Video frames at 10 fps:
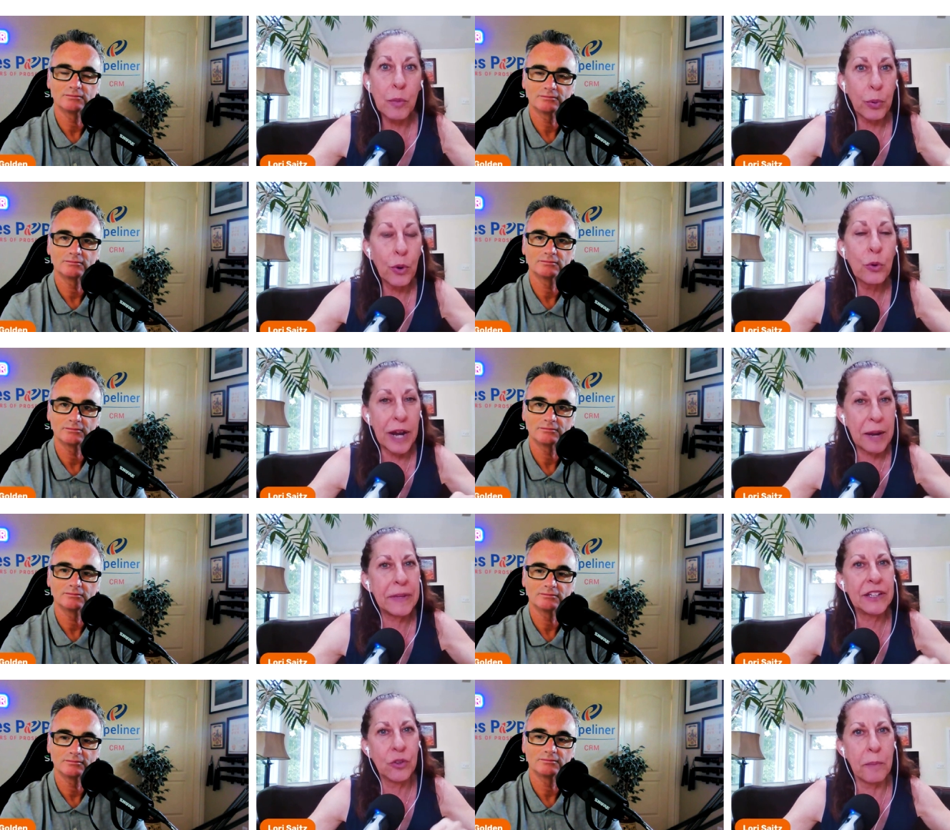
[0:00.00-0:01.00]

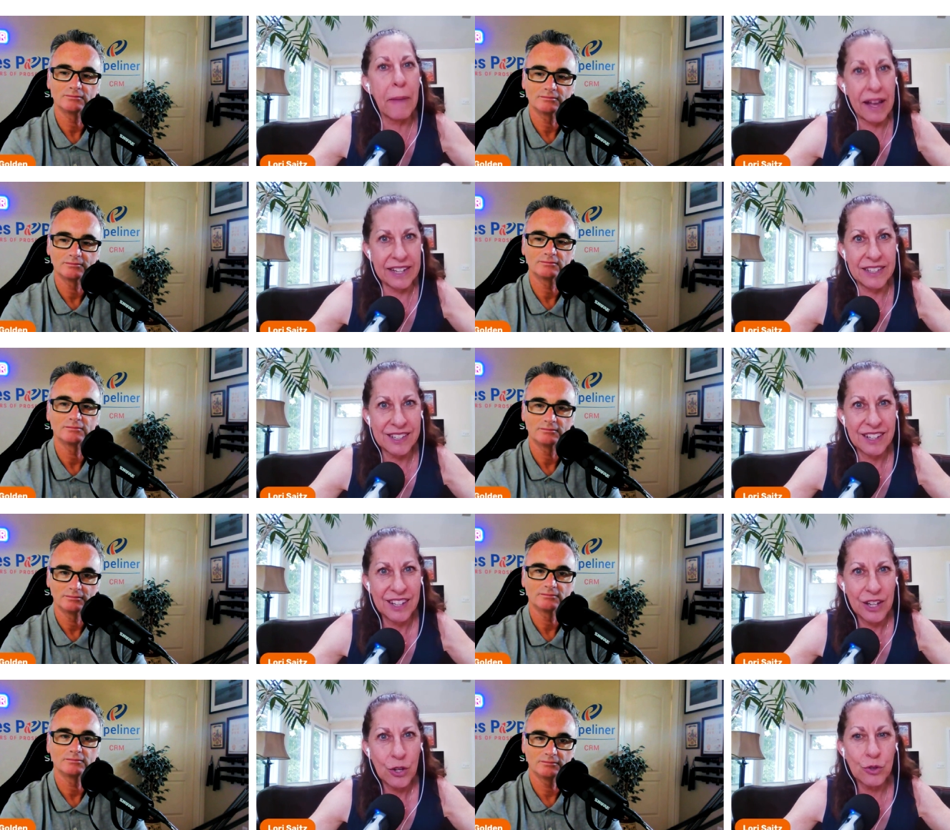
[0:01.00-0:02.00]
Speaker 1: programming your mind?
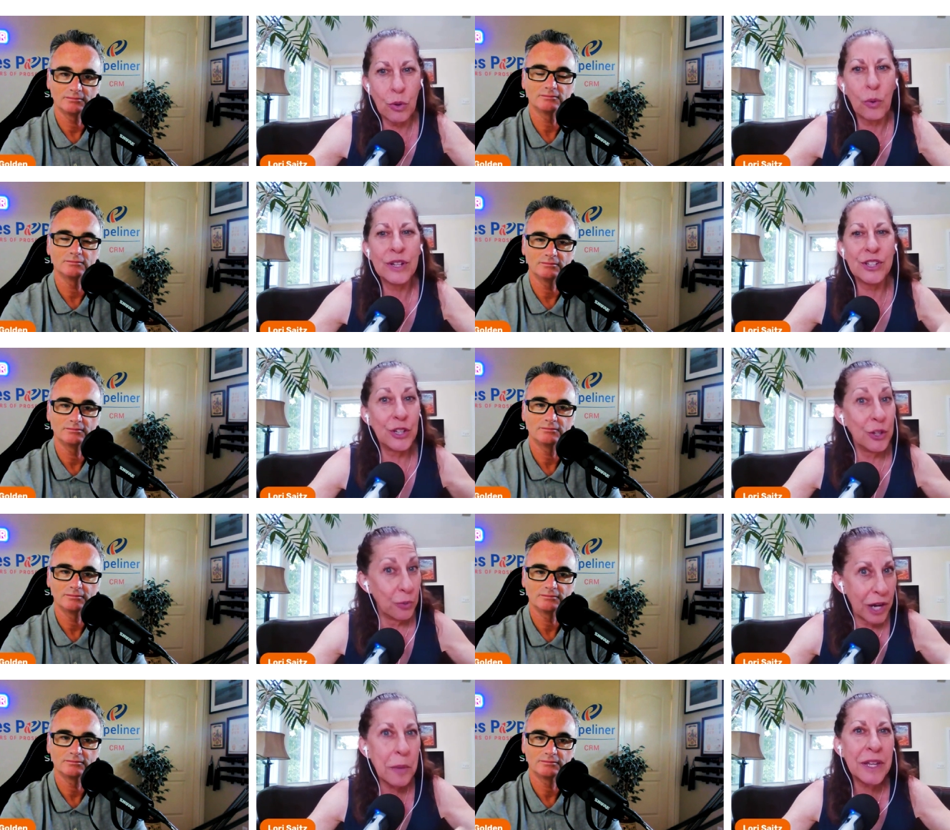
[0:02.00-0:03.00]
So, mm-hmm. do
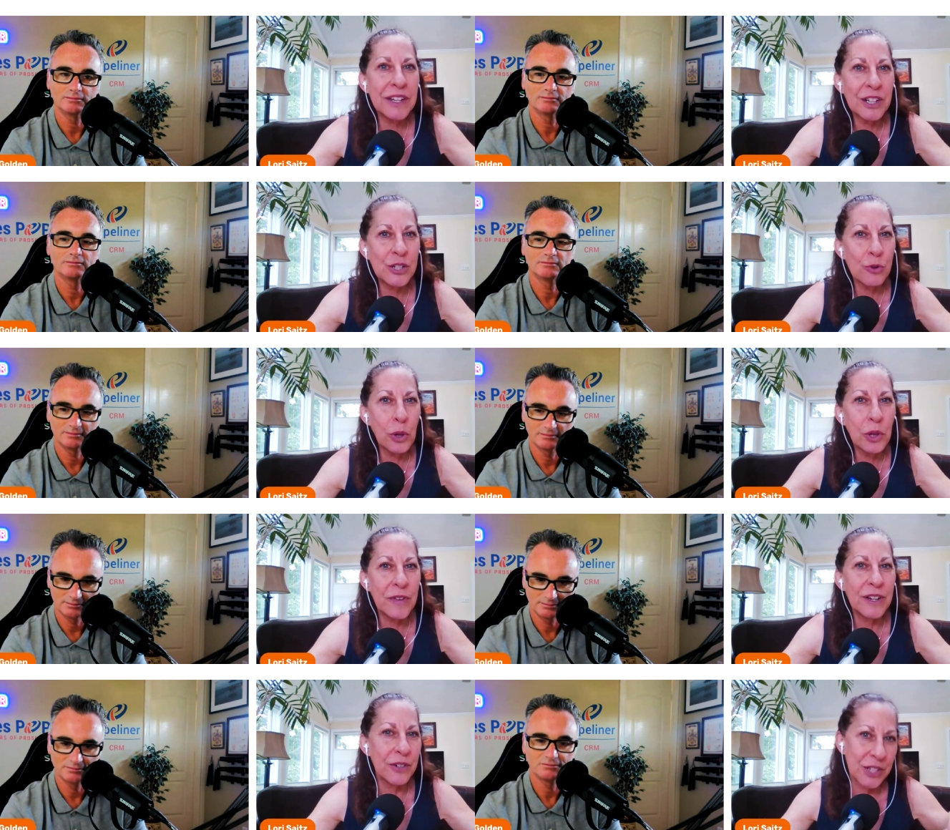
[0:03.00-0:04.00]
you want to be in control
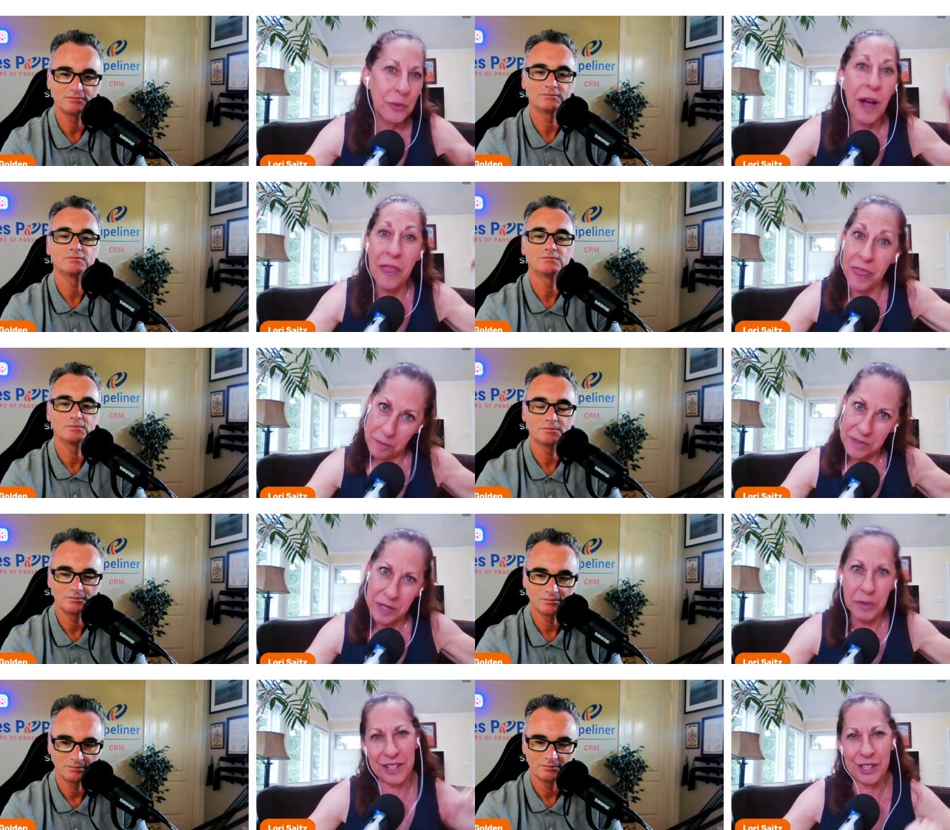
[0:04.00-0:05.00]
of it, or do you want them
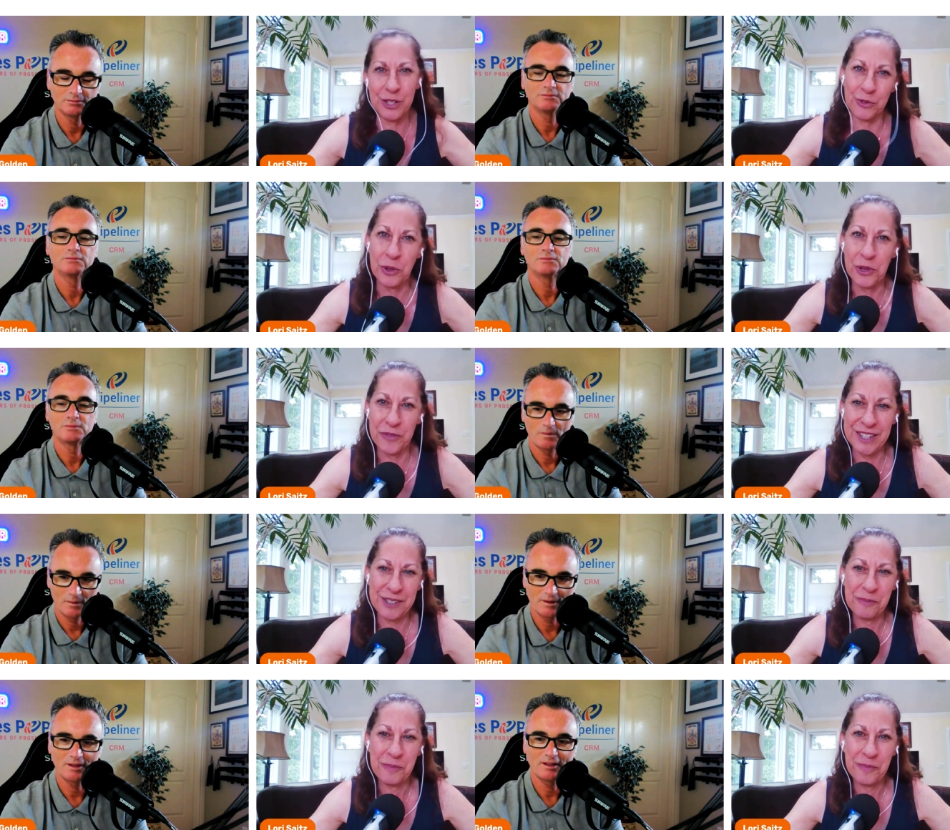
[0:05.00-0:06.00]
to be in control of
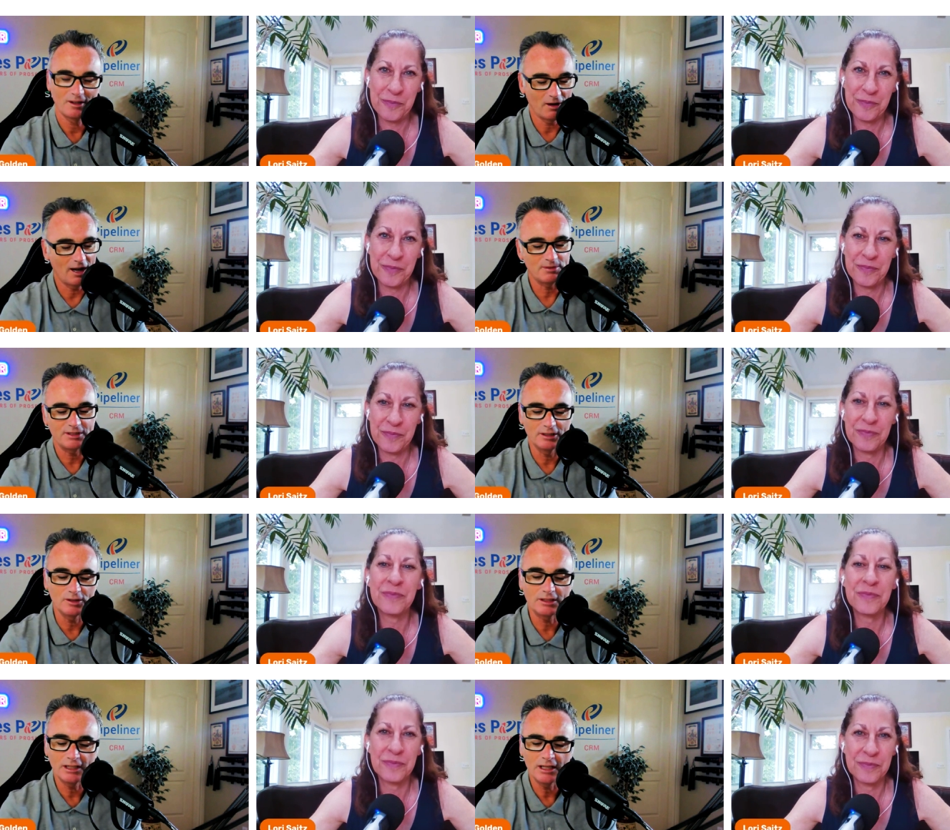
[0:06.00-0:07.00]
it?
Speaker 2: No,
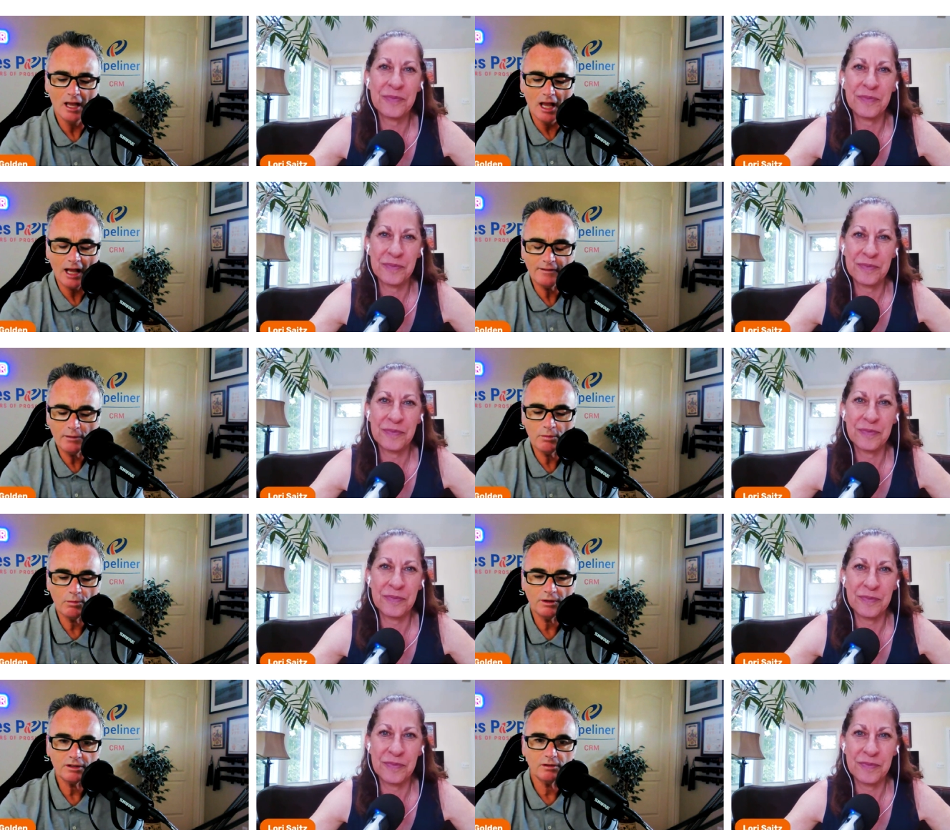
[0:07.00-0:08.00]
absolutely. And then,
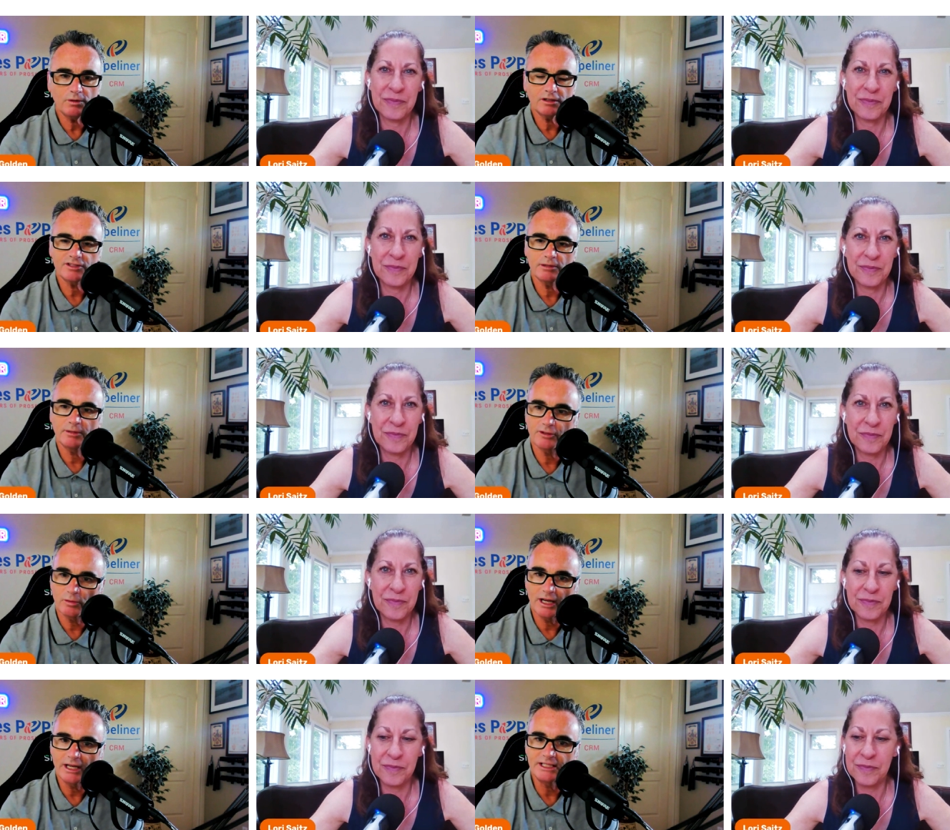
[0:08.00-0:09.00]
what are what are some other
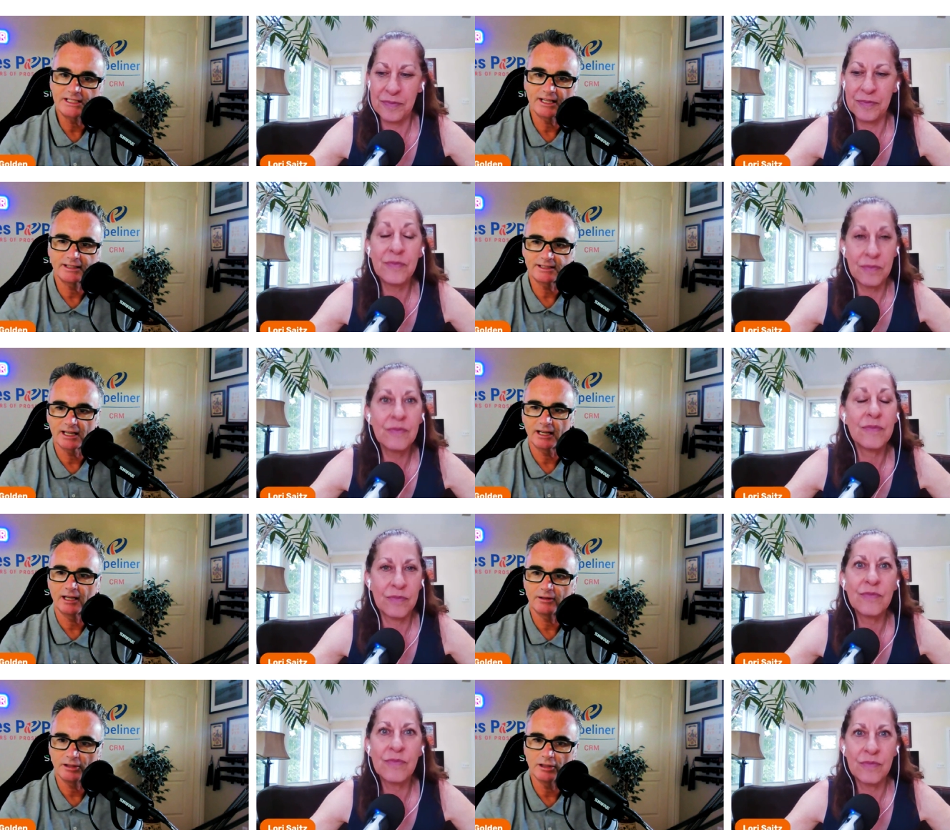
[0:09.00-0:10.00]
ways that
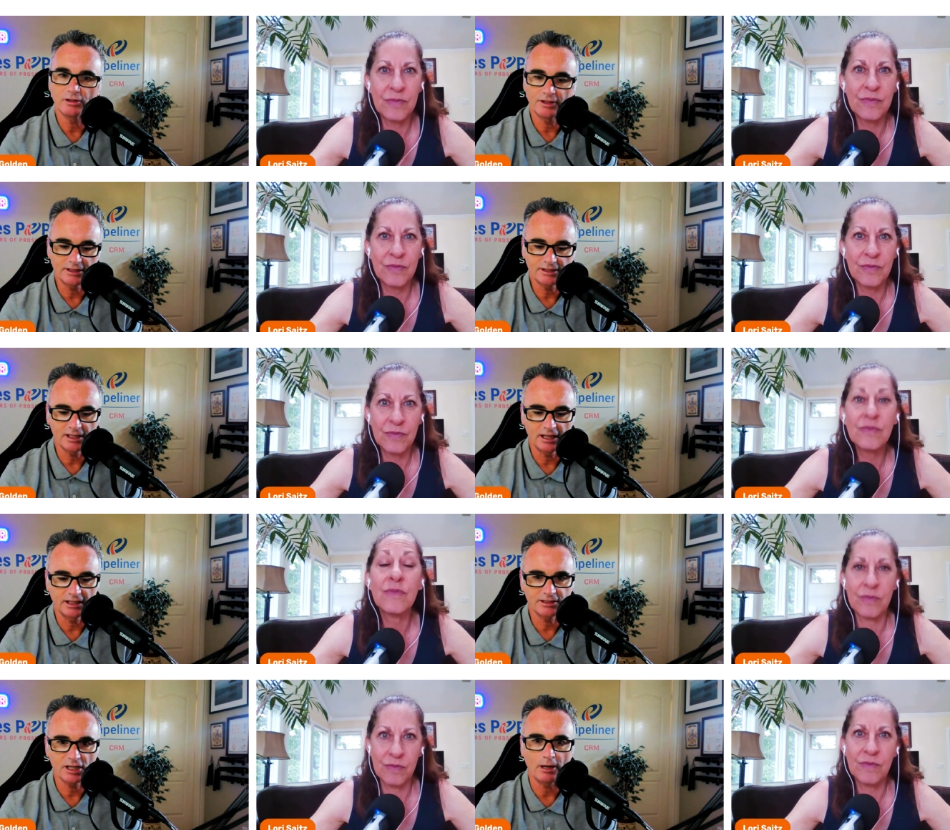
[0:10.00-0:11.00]
uh, you know that uh,
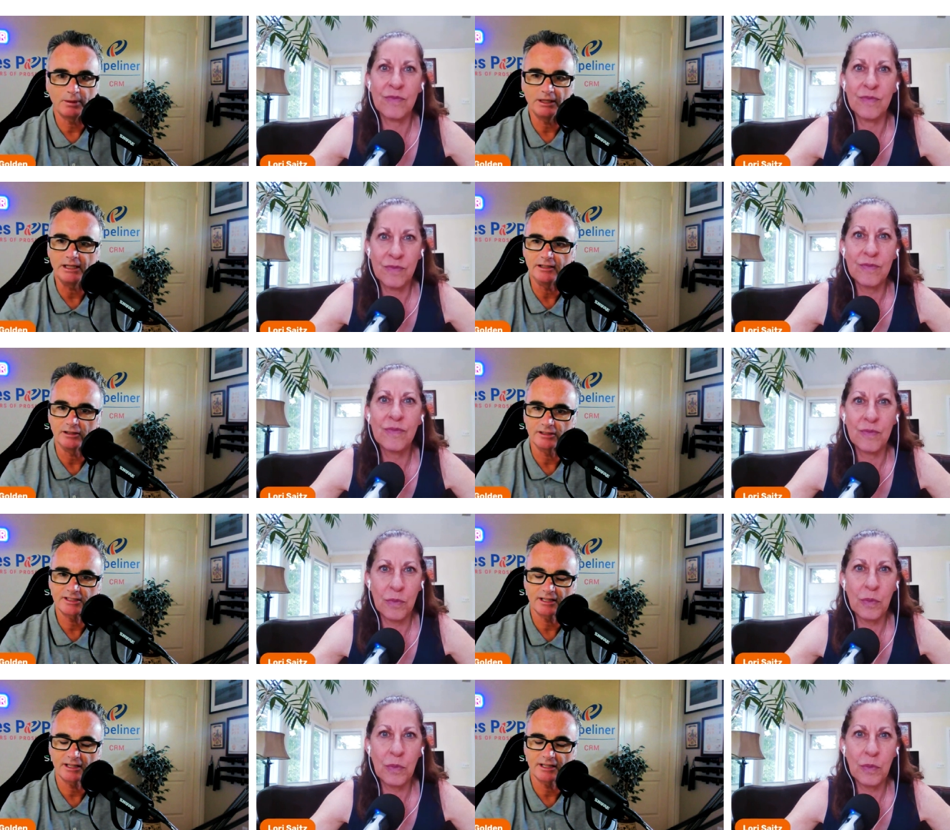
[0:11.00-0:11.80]
top leaders,